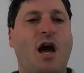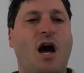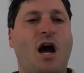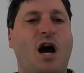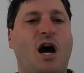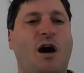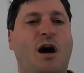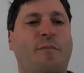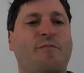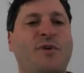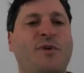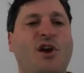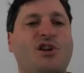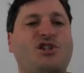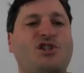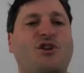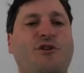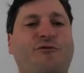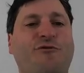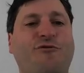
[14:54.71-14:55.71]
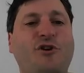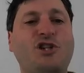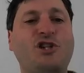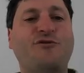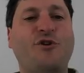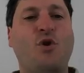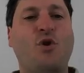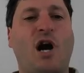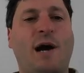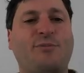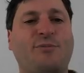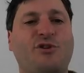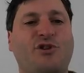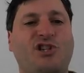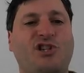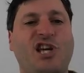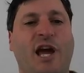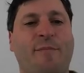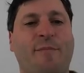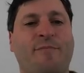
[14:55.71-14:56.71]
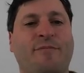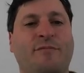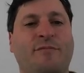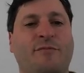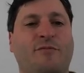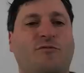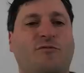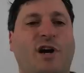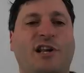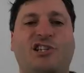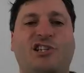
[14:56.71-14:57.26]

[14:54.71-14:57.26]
So the first few hops are the same, right?